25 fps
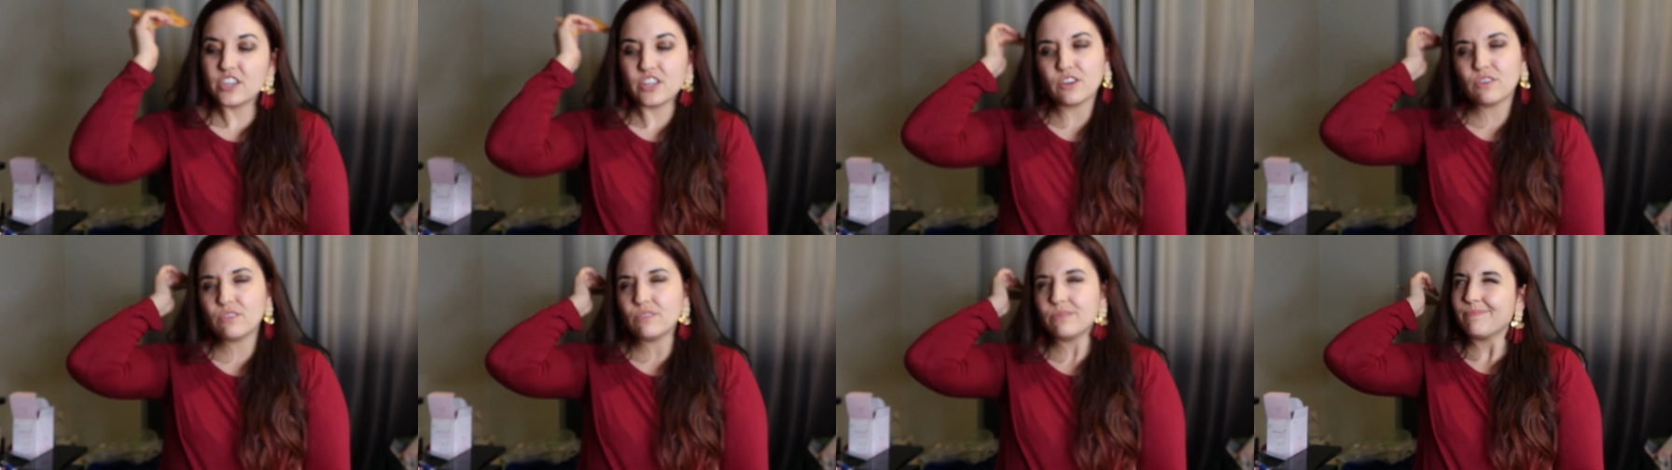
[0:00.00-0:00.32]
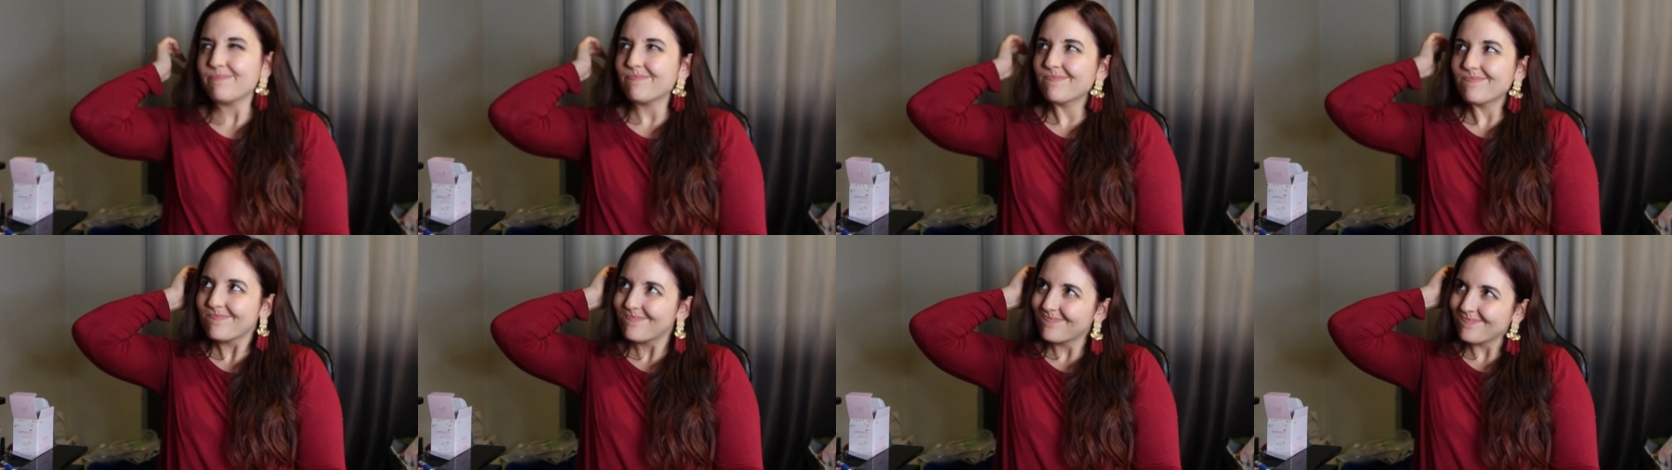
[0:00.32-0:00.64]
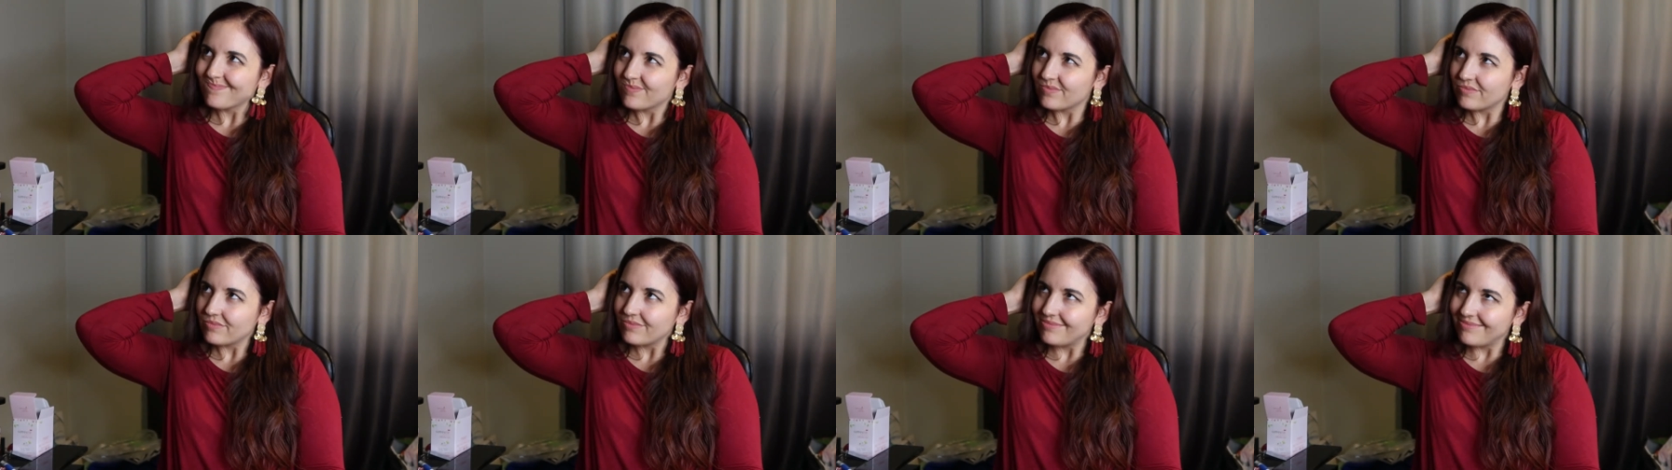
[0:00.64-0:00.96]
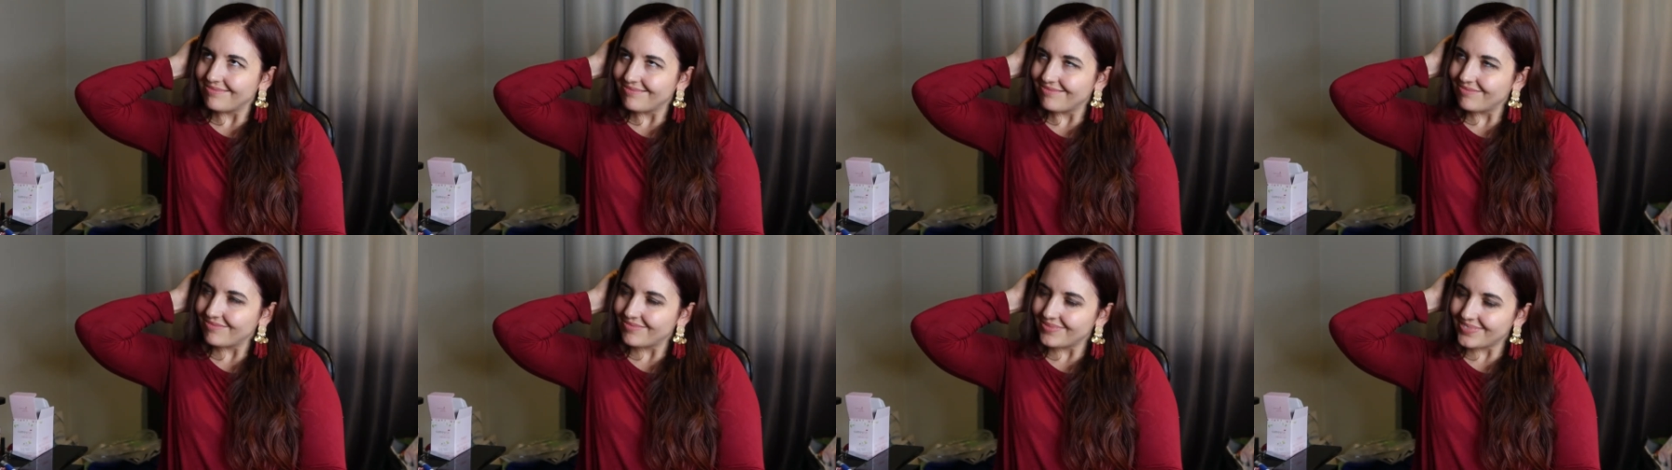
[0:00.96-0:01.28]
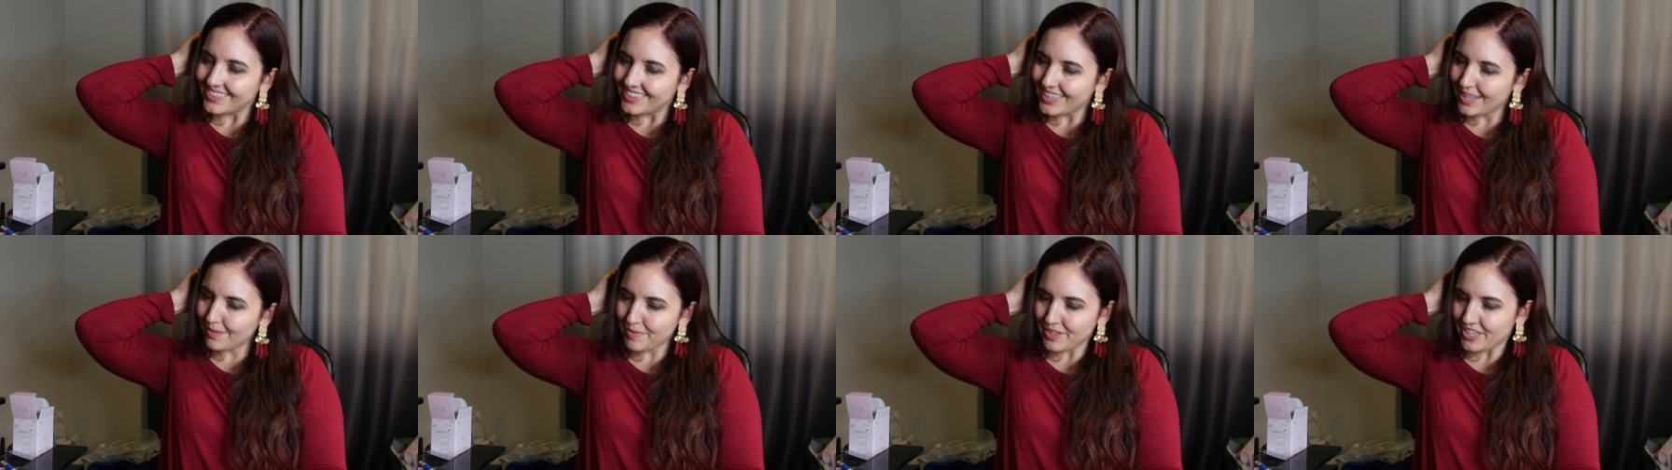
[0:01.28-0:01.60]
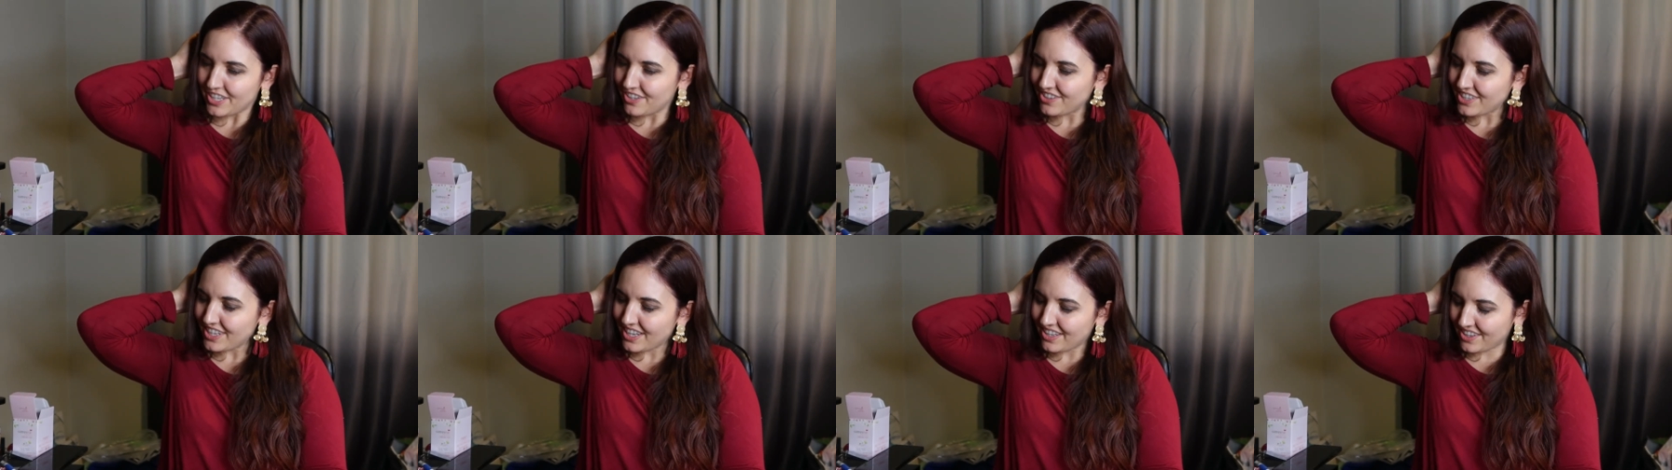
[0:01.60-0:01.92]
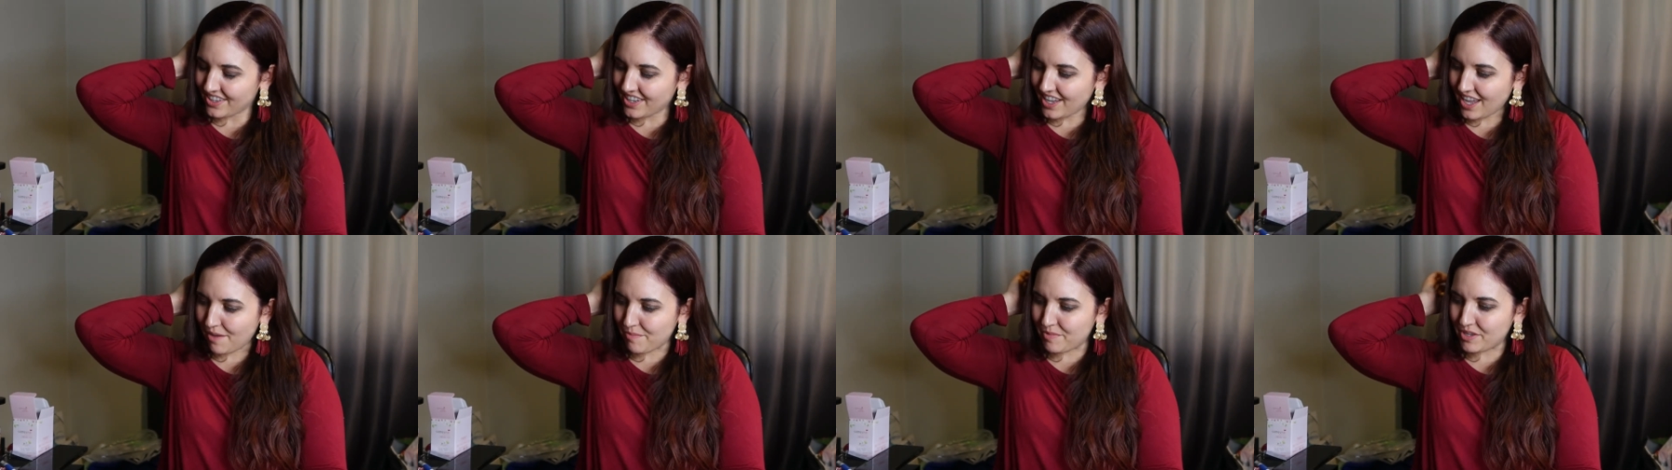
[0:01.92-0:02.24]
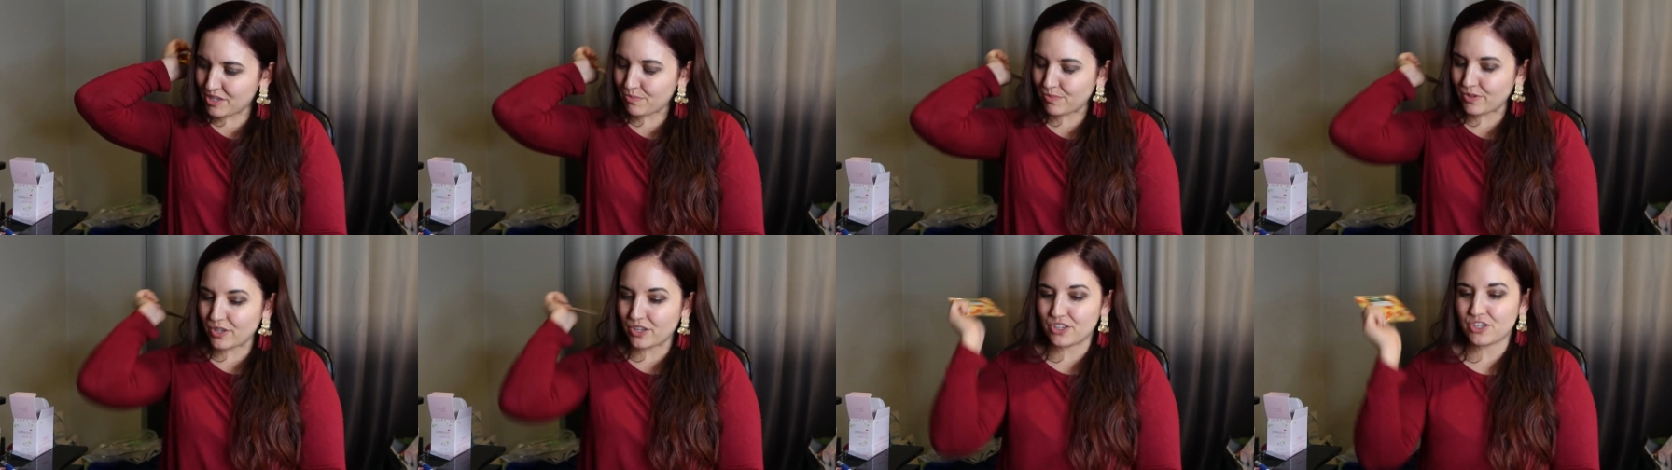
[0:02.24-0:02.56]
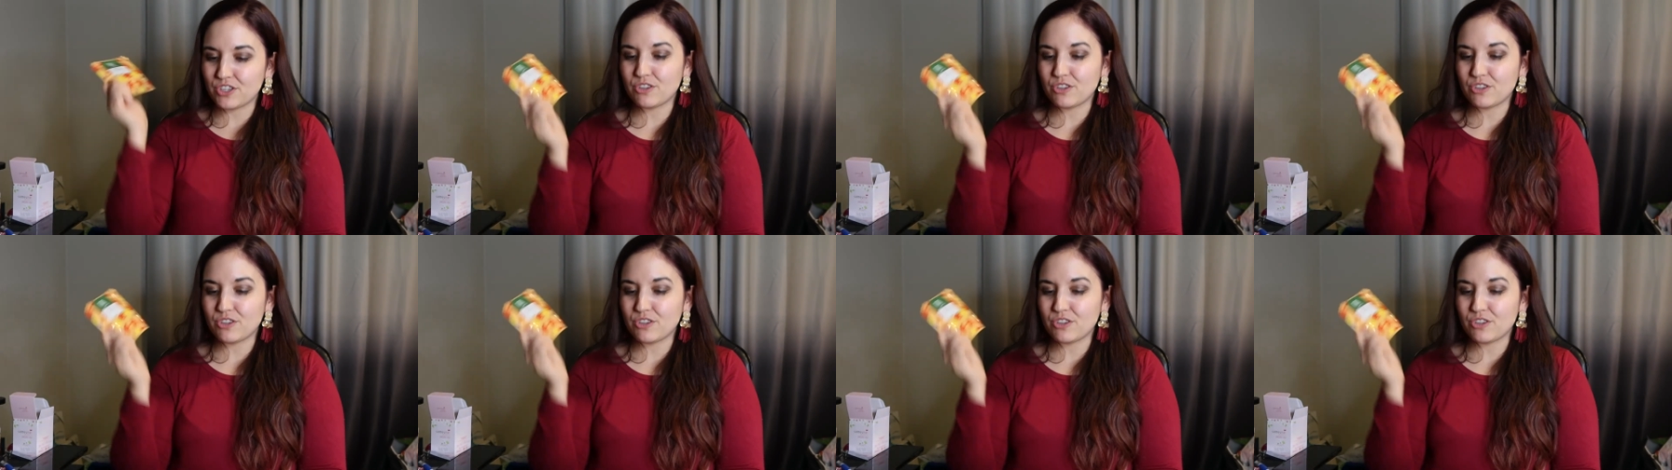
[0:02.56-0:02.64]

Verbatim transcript: you know, let me know down in the comments below,